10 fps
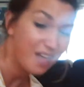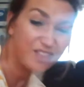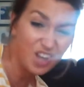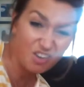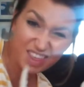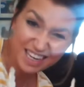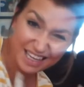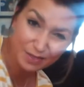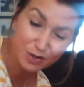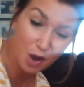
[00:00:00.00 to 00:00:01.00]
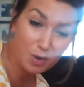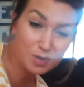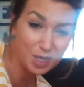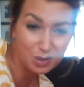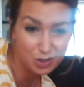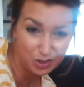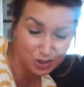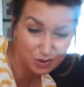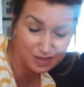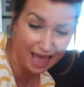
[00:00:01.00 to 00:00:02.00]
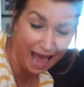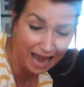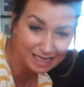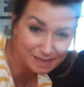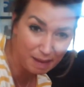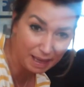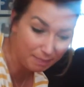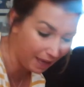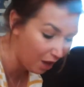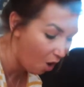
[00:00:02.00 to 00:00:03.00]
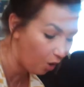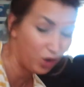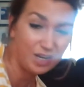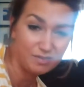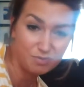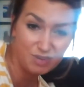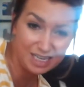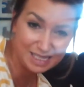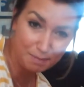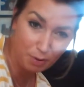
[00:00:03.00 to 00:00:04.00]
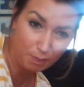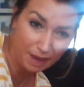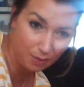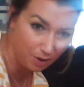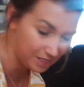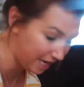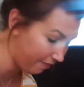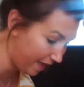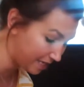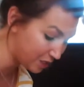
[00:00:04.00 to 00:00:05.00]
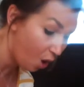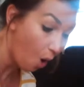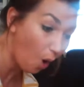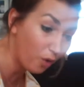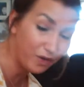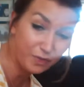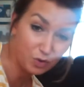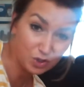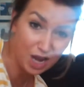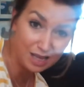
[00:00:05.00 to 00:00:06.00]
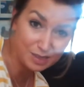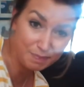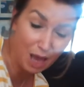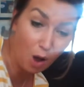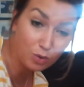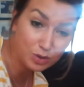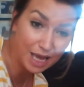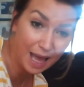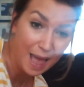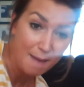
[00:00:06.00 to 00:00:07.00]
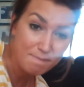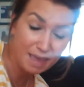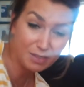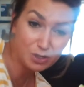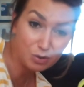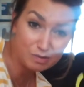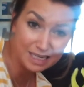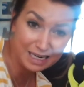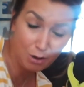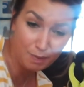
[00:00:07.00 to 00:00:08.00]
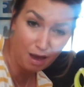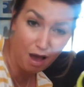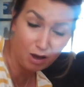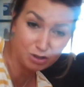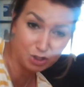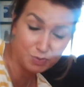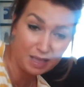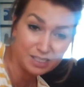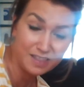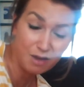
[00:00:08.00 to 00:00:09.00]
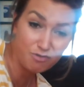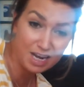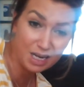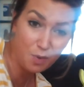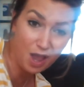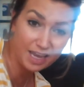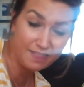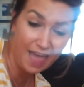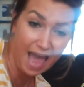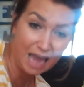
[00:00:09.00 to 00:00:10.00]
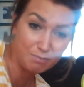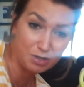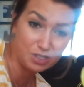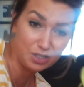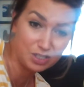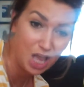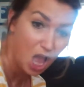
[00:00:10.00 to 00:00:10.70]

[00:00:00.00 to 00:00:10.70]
they don't really need the tongs they could just use their hands maybe or you could have some really simple big ones like this or if your child's a bit older make the tools a little bit harder as well so they're really working their hand muscles